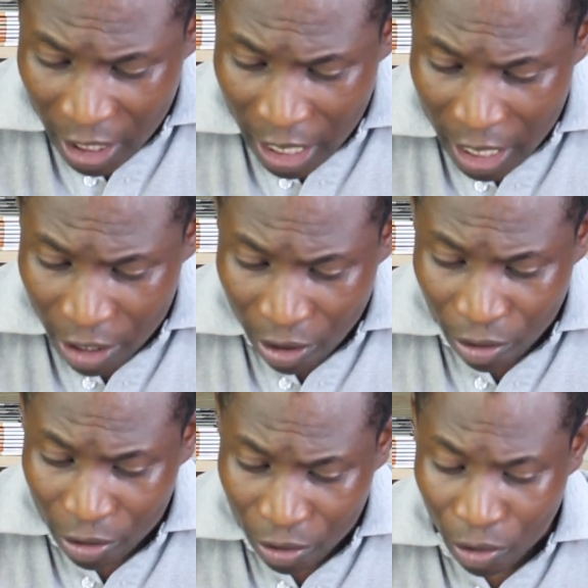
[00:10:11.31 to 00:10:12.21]
You are
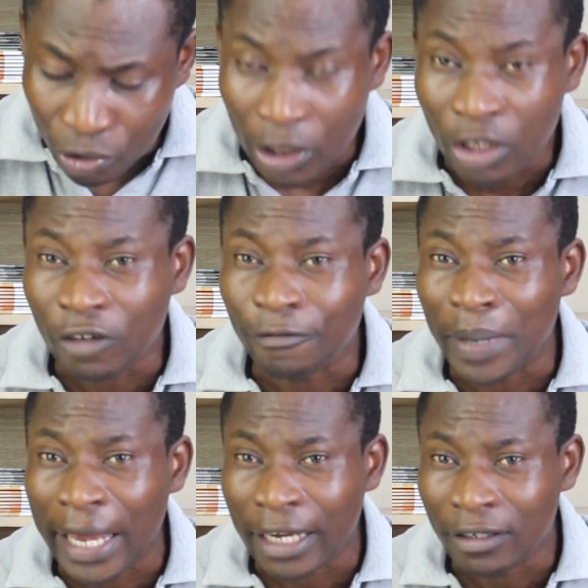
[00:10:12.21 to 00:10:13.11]
going to go through a lot of
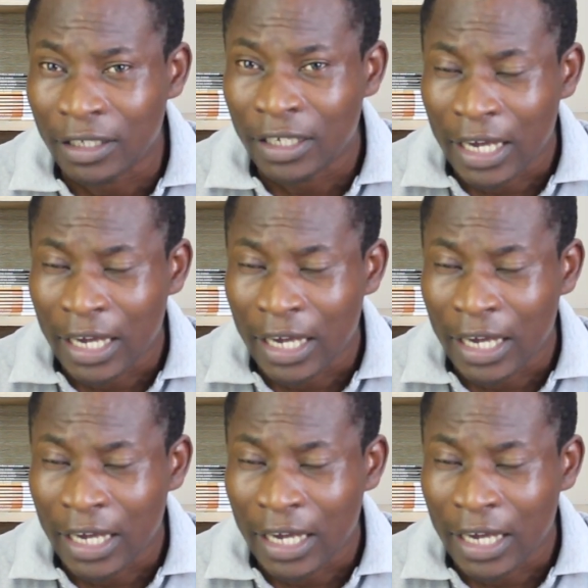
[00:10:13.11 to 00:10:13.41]
pain